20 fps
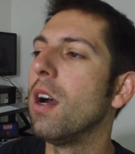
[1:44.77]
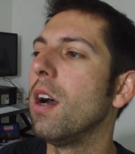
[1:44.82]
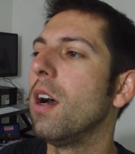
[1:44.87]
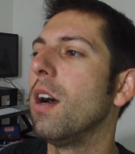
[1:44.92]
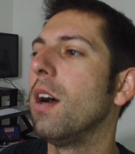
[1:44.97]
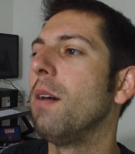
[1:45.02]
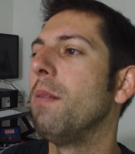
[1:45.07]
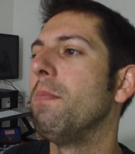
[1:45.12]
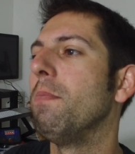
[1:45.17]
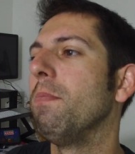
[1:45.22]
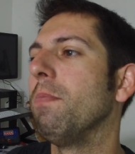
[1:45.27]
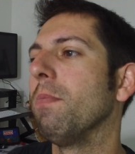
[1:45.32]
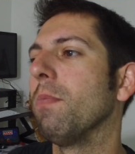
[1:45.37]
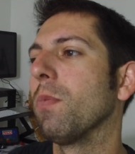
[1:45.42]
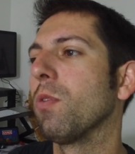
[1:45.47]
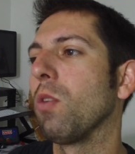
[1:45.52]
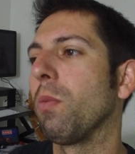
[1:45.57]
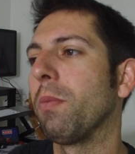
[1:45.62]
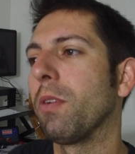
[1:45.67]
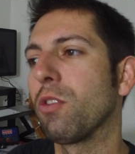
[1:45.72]
So
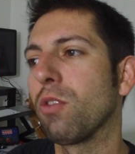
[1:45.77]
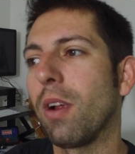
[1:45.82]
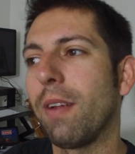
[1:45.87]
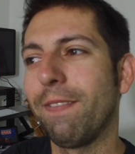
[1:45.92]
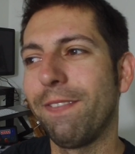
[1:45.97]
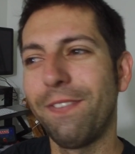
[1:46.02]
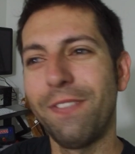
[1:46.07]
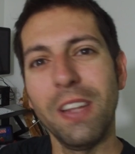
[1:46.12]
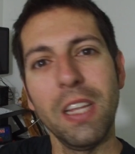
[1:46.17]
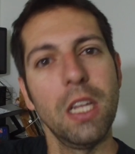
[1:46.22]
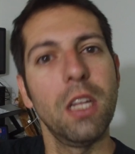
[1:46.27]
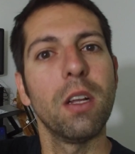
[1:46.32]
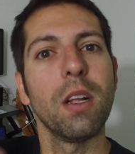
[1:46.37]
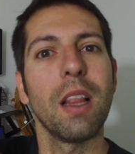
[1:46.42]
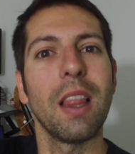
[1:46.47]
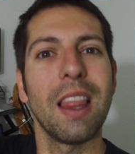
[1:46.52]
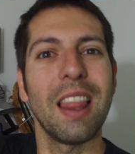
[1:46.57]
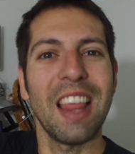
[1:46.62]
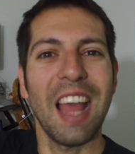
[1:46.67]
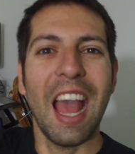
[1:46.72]
I'm going to try and
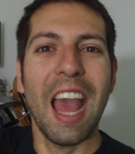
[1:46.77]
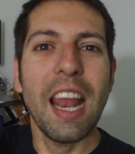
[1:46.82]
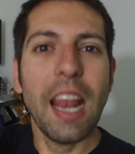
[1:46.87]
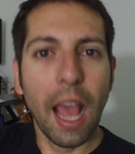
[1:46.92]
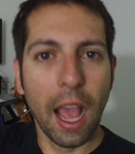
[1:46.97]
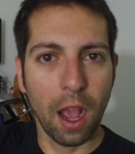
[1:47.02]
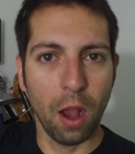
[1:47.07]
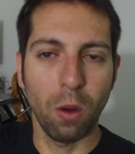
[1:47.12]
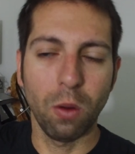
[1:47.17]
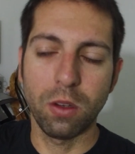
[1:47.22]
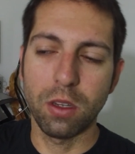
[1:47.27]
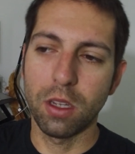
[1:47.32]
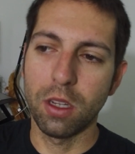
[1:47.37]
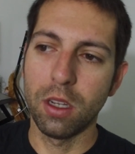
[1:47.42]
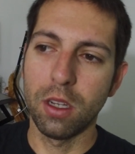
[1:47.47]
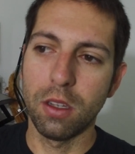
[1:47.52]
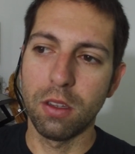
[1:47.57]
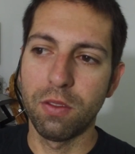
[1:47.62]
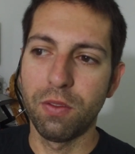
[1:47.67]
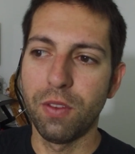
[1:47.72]
figure that out,
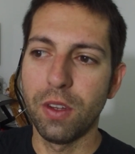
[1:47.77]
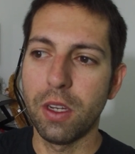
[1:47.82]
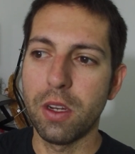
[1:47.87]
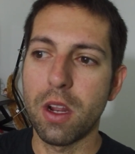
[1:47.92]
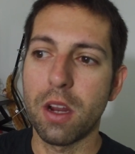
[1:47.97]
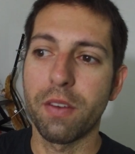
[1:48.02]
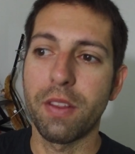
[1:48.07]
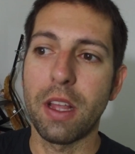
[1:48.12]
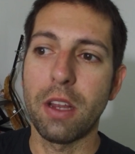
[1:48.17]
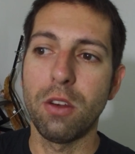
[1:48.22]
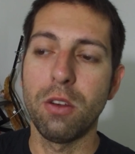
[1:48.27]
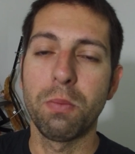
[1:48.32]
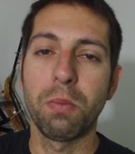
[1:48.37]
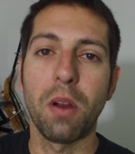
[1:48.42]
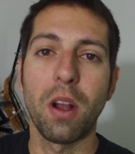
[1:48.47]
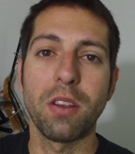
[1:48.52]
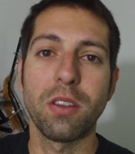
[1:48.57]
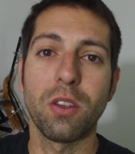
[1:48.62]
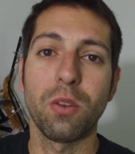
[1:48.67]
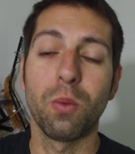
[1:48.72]
figure out if that new
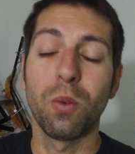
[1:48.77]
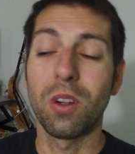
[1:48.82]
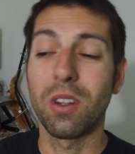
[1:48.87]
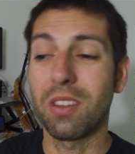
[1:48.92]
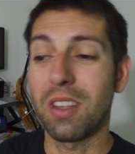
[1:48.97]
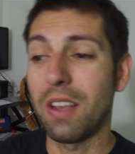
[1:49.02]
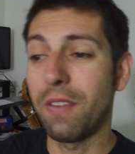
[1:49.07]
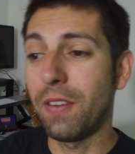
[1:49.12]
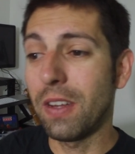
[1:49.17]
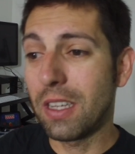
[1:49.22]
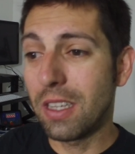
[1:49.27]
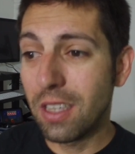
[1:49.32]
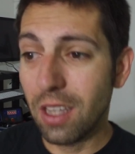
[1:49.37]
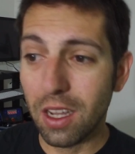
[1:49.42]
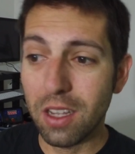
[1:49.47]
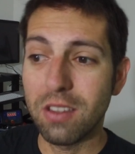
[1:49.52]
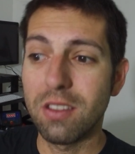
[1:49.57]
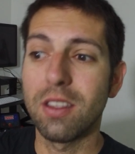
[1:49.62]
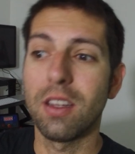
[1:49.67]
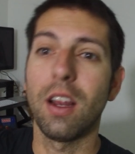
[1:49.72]
process works. If it
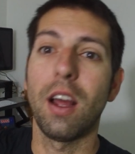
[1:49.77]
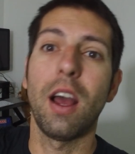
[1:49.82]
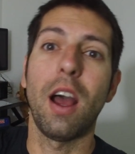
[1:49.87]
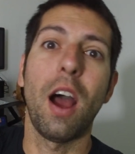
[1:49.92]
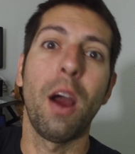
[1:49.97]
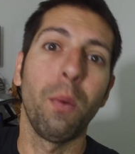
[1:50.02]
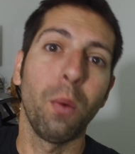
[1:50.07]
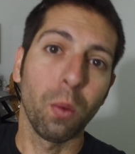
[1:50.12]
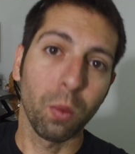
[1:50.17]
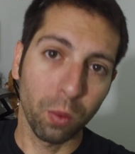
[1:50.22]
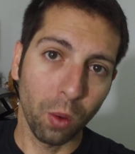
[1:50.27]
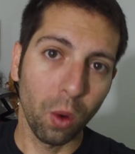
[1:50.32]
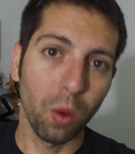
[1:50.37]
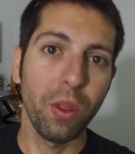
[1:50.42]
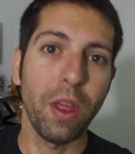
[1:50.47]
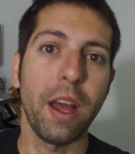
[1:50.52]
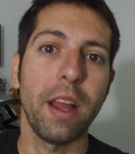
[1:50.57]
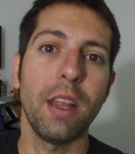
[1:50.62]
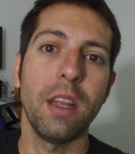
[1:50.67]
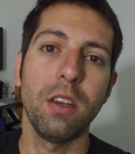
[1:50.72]
does, then I will
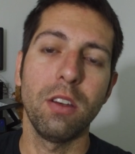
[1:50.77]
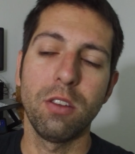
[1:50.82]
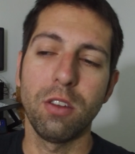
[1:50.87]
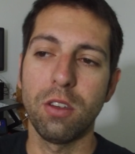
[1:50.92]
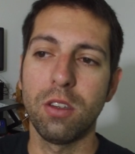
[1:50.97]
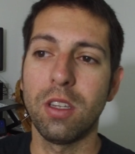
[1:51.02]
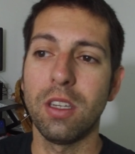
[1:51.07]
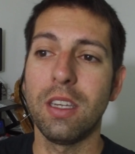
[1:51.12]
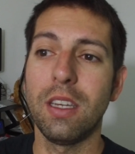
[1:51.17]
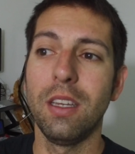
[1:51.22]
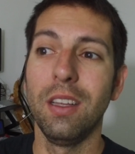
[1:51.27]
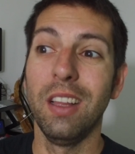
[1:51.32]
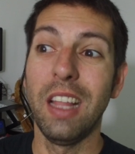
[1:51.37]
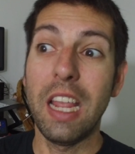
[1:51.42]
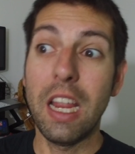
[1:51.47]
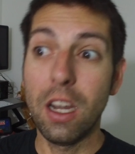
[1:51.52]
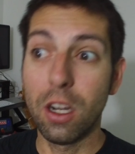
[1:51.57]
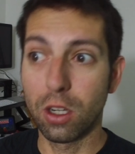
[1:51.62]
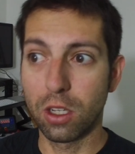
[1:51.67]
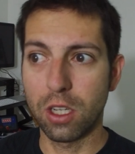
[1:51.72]
roll that into
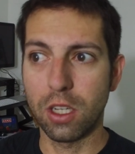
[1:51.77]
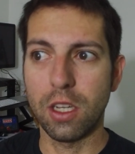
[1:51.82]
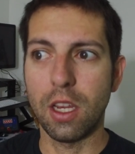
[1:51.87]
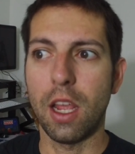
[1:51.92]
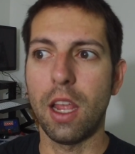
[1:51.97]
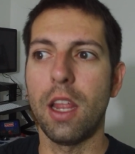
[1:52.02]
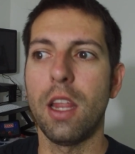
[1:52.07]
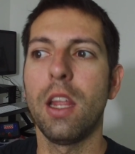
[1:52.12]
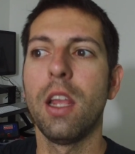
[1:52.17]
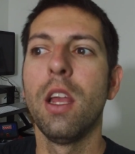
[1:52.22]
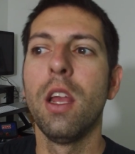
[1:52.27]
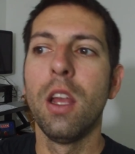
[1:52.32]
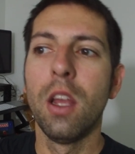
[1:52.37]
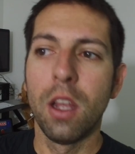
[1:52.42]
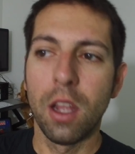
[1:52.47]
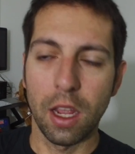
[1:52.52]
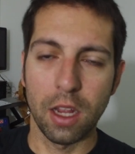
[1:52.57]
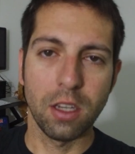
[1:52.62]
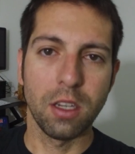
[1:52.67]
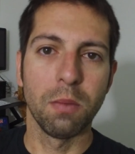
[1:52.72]
later today
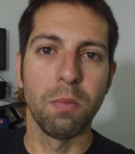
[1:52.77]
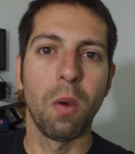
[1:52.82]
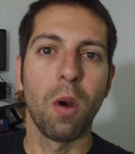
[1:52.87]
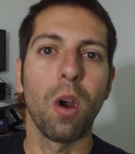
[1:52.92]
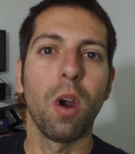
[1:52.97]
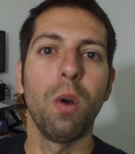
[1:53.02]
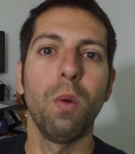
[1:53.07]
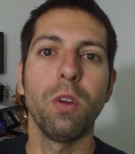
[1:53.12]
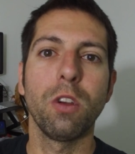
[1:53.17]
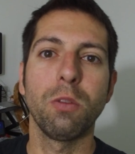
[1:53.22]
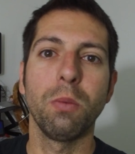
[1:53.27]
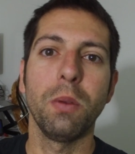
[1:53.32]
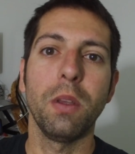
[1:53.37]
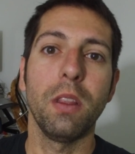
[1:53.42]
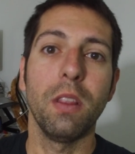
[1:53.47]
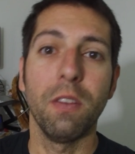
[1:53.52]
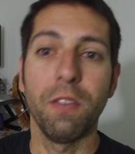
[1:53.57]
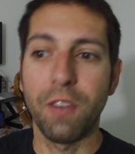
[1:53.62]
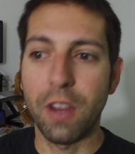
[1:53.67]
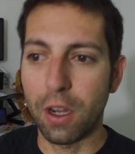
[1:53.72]
and tomorrow, which will
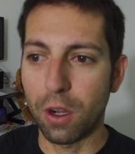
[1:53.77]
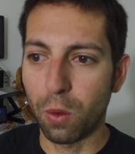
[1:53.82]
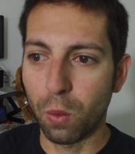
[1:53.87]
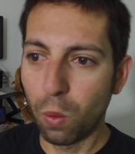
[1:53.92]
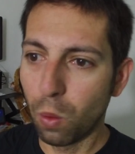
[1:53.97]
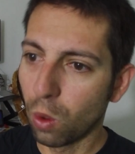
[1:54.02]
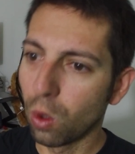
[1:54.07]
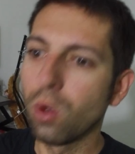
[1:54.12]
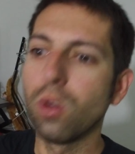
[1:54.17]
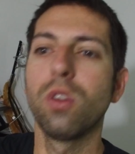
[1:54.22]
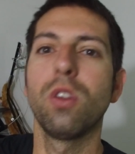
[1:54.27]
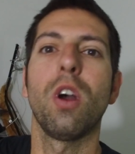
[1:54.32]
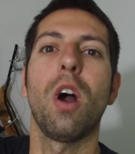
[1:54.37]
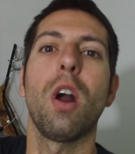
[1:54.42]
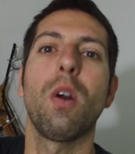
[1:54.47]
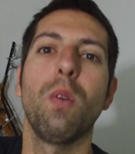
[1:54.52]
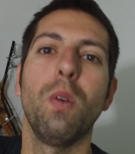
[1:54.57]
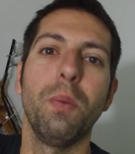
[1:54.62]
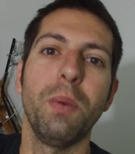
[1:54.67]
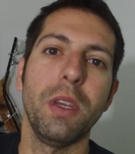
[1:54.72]
be the Vayner World
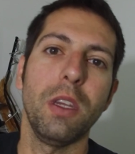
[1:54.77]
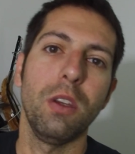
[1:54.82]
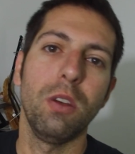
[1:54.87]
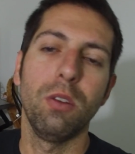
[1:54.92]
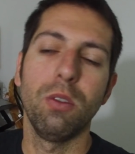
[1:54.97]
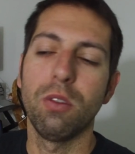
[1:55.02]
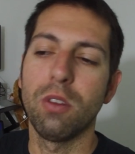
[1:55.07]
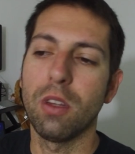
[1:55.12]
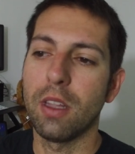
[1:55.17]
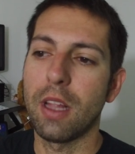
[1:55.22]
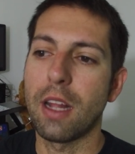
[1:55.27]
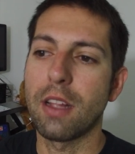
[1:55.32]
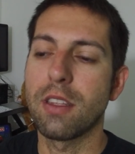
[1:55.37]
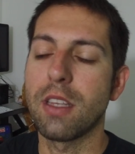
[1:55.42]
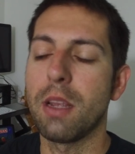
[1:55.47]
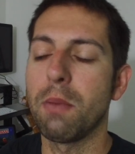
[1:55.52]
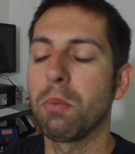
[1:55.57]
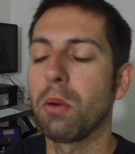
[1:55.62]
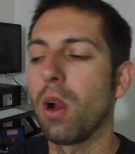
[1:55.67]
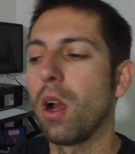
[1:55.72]
Talk. Will be using
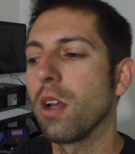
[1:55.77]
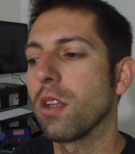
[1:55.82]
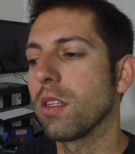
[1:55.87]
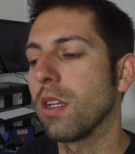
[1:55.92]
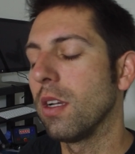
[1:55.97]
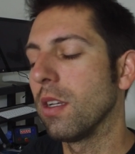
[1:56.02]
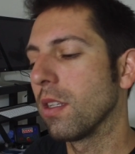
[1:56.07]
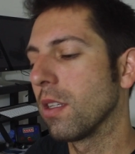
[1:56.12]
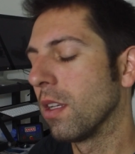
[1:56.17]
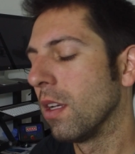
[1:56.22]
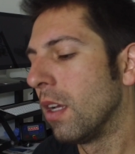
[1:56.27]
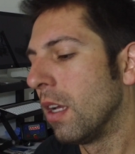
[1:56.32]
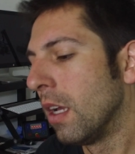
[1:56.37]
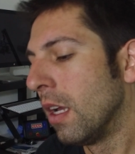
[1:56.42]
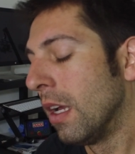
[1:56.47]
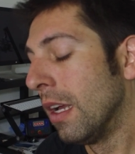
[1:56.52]
that same process.